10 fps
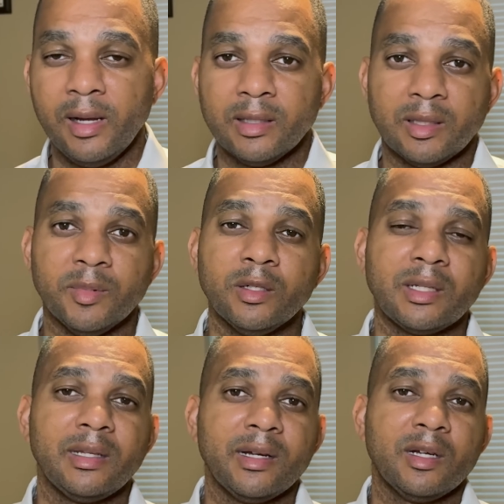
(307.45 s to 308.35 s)
Something else
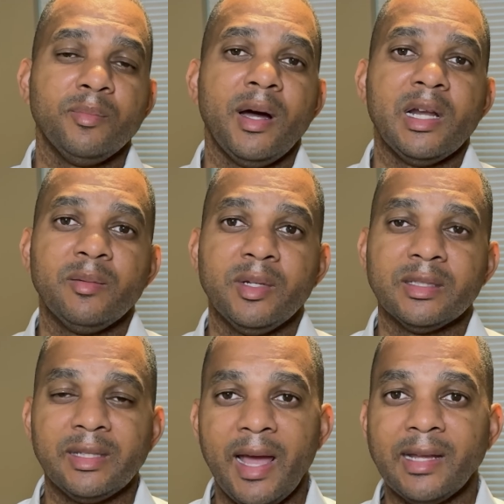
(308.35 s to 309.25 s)
I like about him
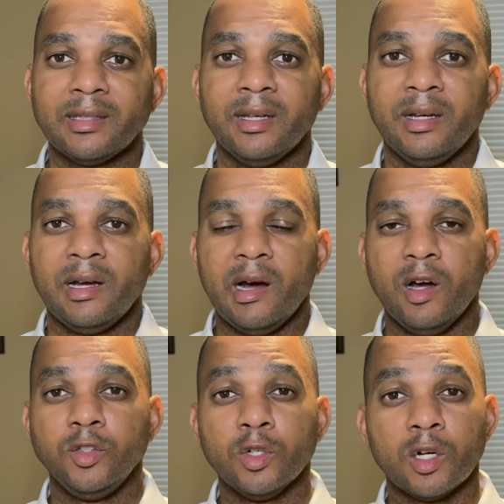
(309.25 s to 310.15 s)
is that
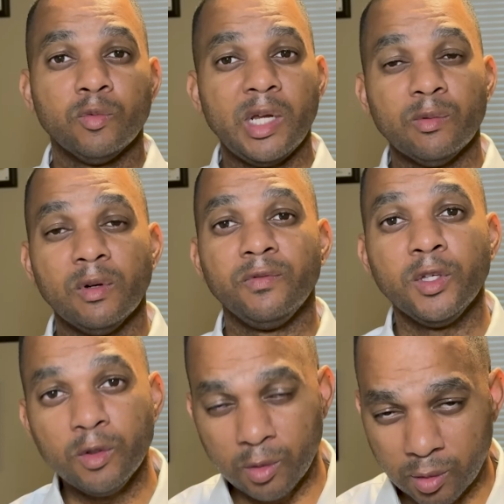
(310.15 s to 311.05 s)
you can read
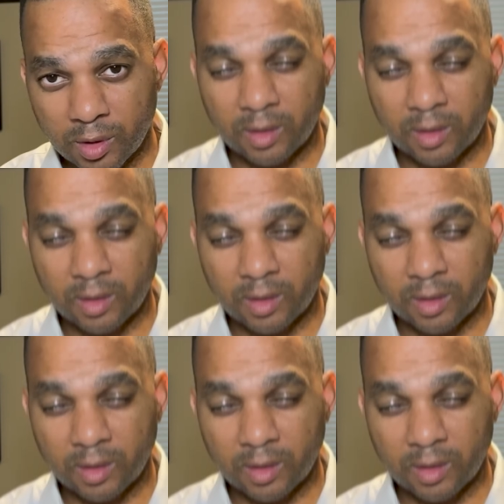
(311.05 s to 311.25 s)
reviews.